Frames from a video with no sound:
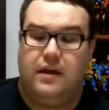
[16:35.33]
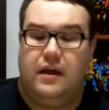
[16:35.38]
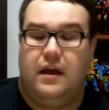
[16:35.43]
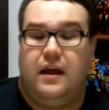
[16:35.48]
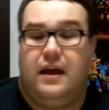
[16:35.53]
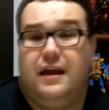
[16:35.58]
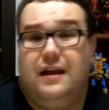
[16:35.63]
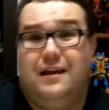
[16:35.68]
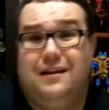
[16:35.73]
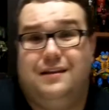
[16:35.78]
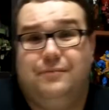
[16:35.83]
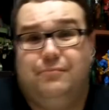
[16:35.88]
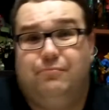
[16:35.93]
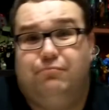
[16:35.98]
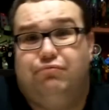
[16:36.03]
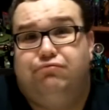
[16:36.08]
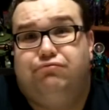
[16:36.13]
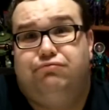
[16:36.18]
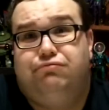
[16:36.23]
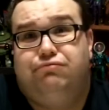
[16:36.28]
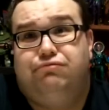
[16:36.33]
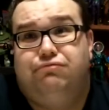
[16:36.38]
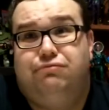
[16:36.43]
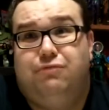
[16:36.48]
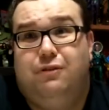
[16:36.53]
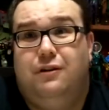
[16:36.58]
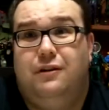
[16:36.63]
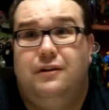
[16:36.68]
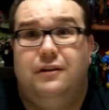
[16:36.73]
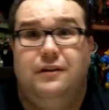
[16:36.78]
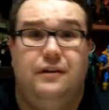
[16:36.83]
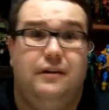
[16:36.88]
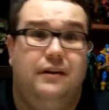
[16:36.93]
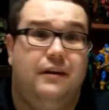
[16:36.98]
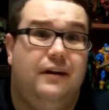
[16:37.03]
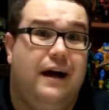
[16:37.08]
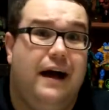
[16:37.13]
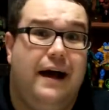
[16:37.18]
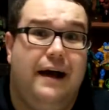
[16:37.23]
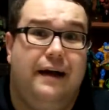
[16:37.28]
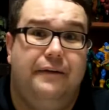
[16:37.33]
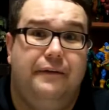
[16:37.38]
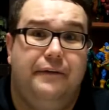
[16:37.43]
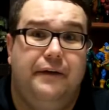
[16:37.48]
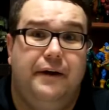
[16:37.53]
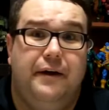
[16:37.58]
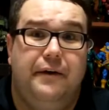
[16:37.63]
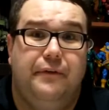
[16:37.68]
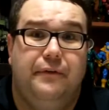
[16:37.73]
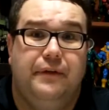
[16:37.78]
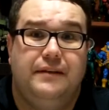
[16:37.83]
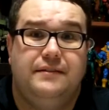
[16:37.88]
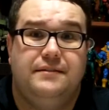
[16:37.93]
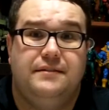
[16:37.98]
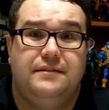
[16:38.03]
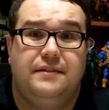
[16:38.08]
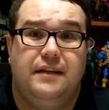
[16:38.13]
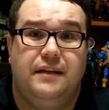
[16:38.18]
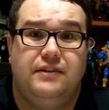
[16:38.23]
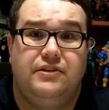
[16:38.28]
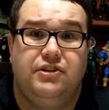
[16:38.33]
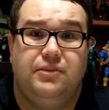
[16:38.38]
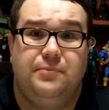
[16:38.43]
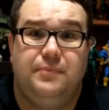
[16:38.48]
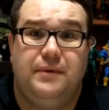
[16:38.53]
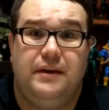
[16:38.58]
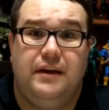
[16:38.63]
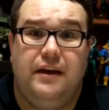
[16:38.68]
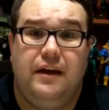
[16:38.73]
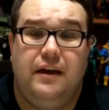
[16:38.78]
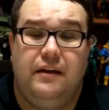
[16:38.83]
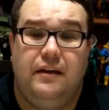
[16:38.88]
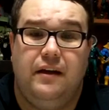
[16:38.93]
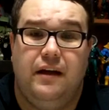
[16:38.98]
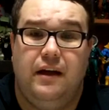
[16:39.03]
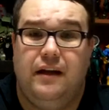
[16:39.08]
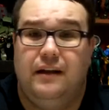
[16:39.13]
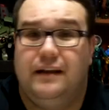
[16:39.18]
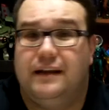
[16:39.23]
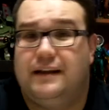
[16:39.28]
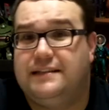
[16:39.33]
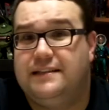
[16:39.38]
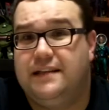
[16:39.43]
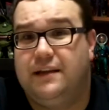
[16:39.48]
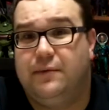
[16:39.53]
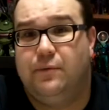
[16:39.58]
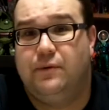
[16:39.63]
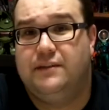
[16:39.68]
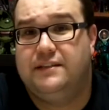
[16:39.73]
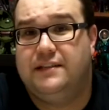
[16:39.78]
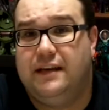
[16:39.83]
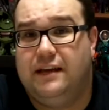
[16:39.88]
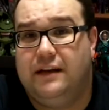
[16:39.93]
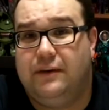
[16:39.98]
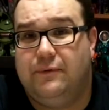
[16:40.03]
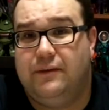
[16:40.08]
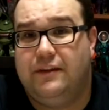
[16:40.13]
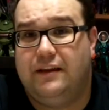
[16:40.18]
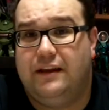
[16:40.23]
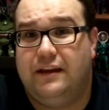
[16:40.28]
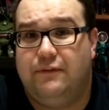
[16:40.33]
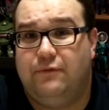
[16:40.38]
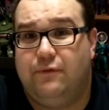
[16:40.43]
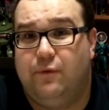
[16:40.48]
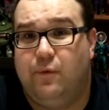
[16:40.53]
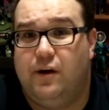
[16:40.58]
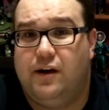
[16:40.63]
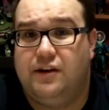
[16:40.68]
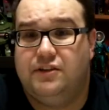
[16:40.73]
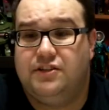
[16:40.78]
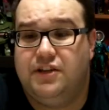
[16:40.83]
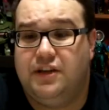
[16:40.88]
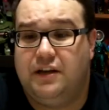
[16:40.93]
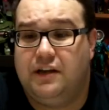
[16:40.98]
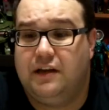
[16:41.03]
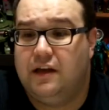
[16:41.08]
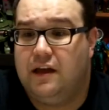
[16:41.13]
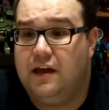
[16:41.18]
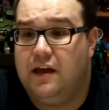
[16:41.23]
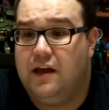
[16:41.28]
And I don't know, that should be it. Like I said, once again, I want to thank you for watching.